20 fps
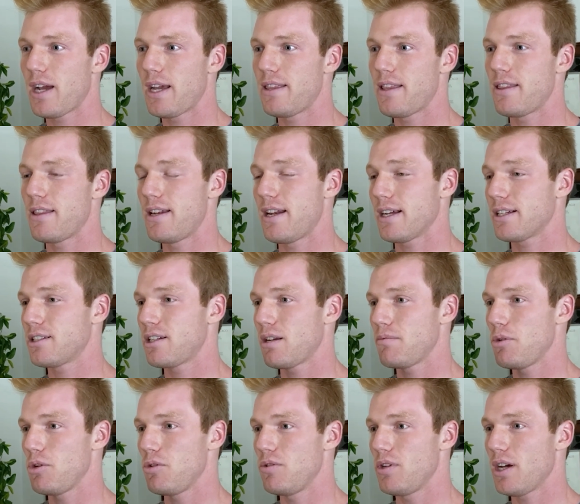and then the next
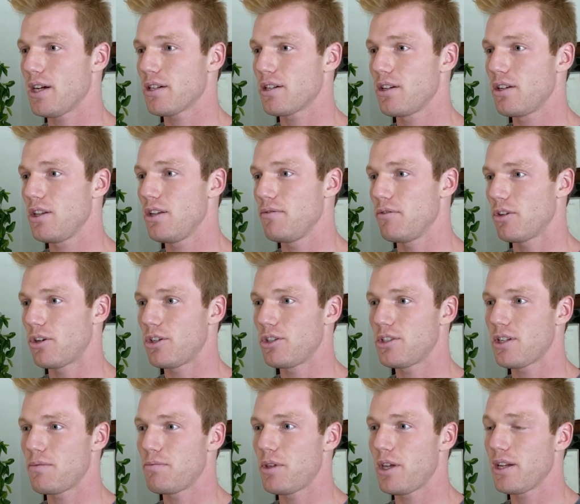time you duck, you've learned
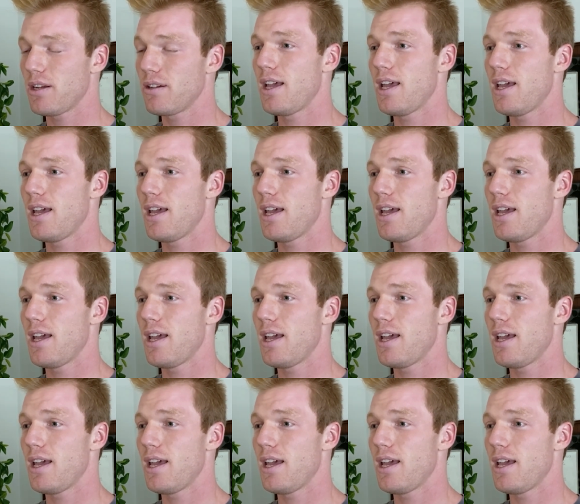something.